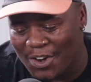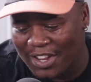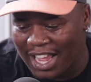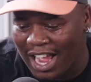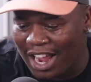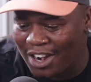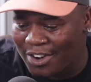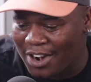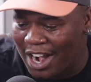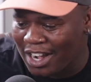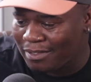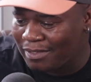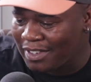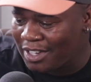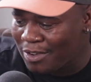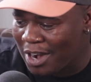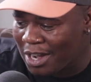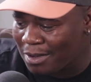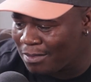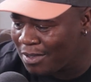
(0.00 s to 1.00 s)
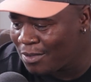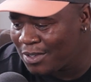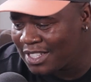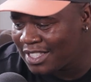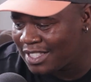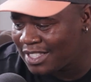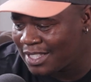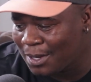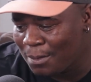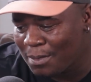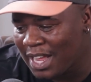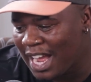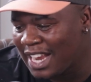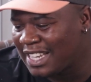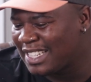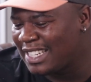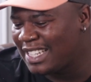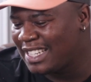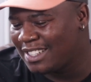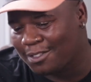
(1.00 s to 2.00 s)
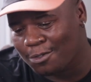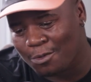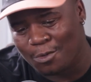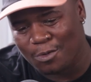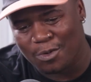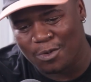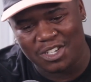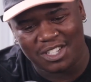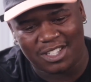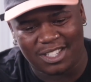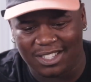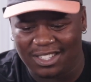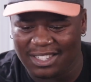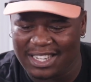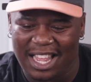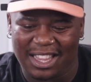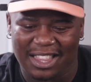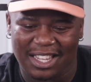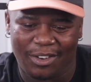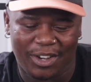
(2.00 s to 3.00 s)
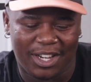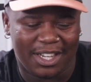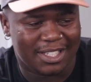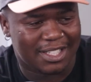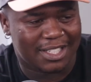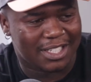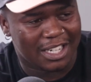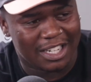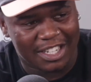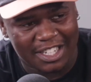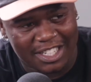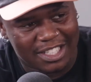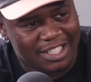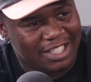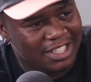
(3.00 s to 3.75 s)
yeah, rugby was something I did at school. It's just nothing really serious.